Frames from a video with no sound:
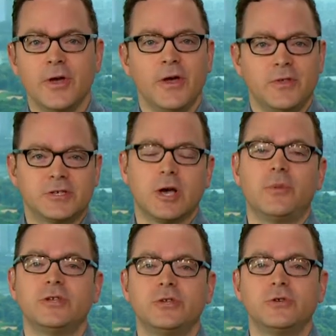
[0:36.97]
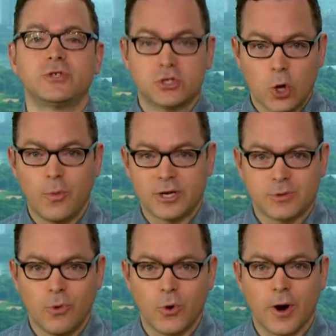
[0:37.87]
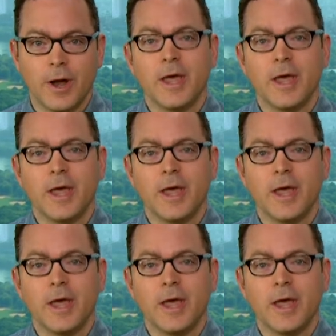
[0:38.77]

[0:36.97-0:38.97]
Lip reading: These companies do so much more.